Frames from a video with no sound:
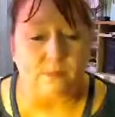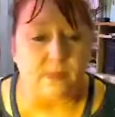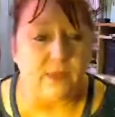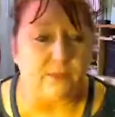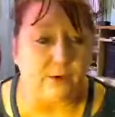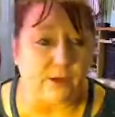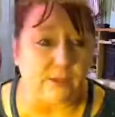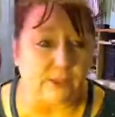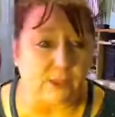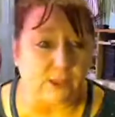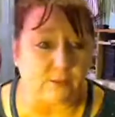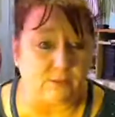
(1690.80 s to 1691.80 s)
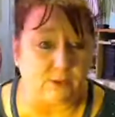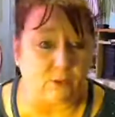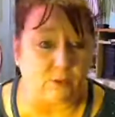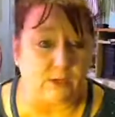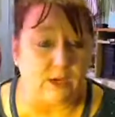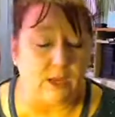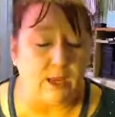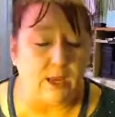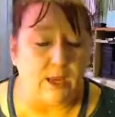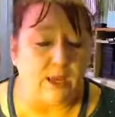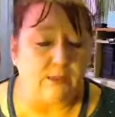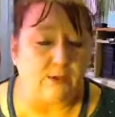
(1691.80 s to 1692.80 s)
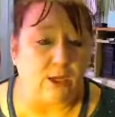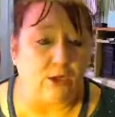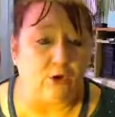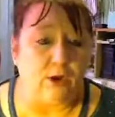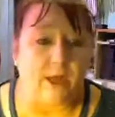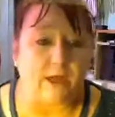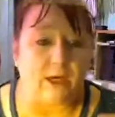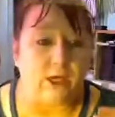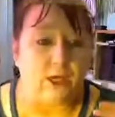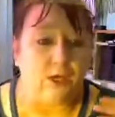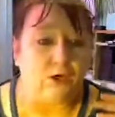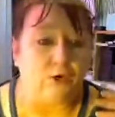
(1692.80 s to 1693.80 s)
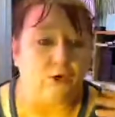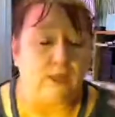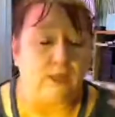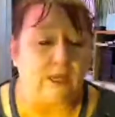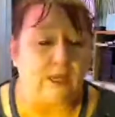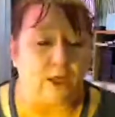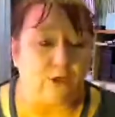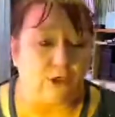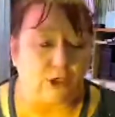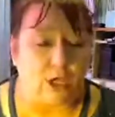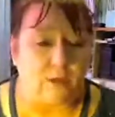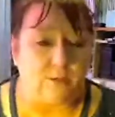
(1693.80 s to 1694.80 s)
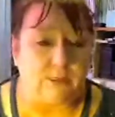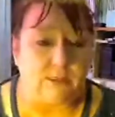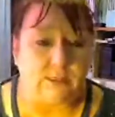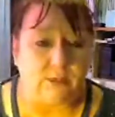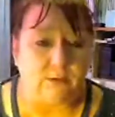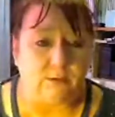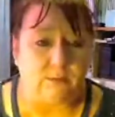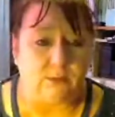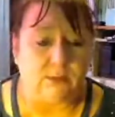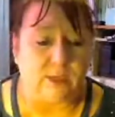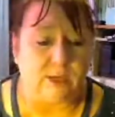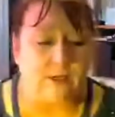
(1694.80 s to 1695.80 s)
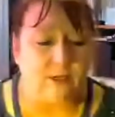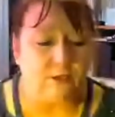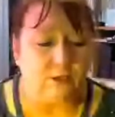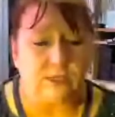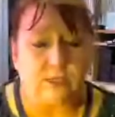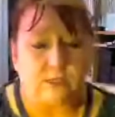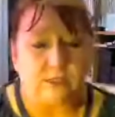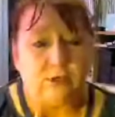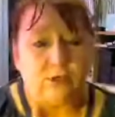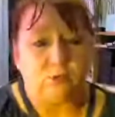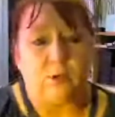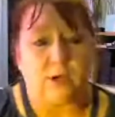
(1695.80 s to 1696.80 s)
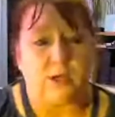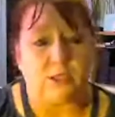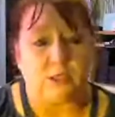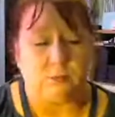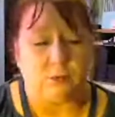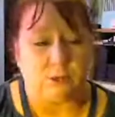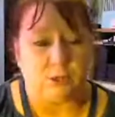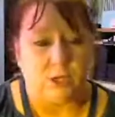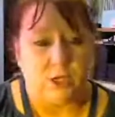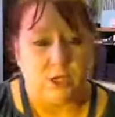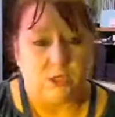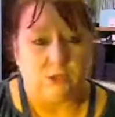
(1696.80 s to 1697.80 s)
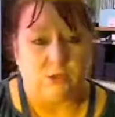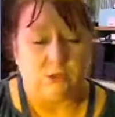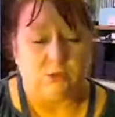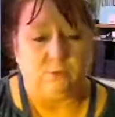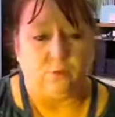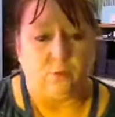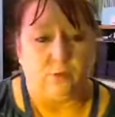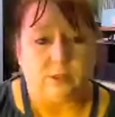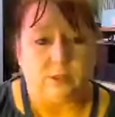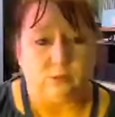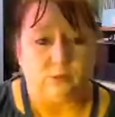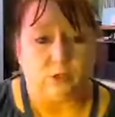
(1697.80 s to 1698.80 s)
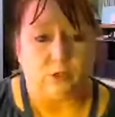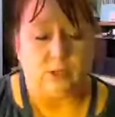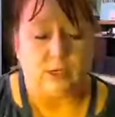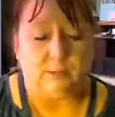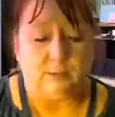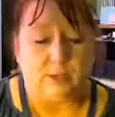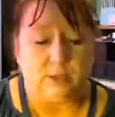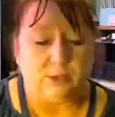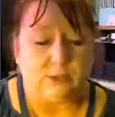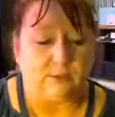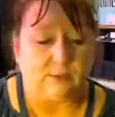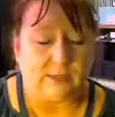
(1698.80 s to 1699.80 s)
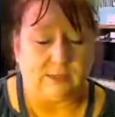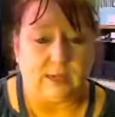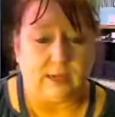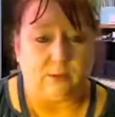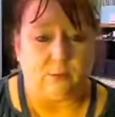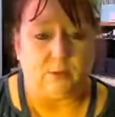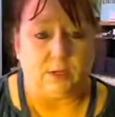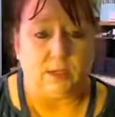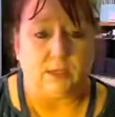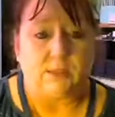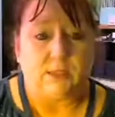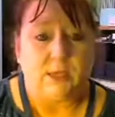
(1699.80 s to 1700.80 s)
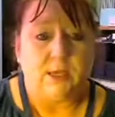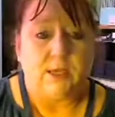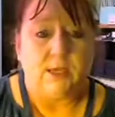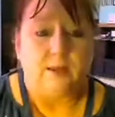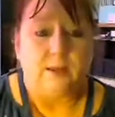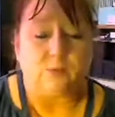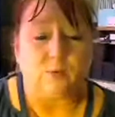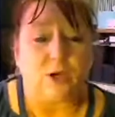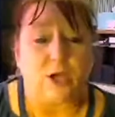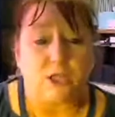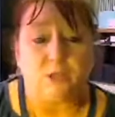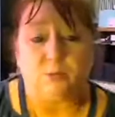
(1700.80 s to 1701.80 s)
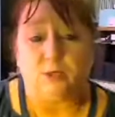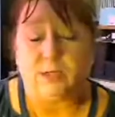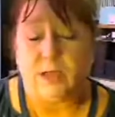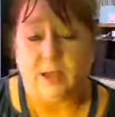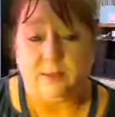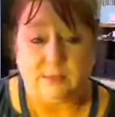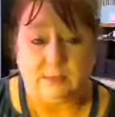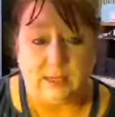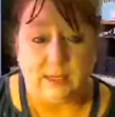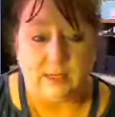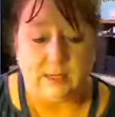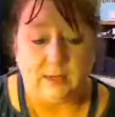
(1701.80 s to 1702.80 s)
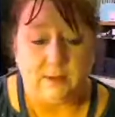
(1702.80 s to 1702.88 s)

get their Etsy shops going. And so I learned how to critique other shops and tell them, okay, here's what a customer's searching for, and this is what you need to be using in that title because that's what a customer types in.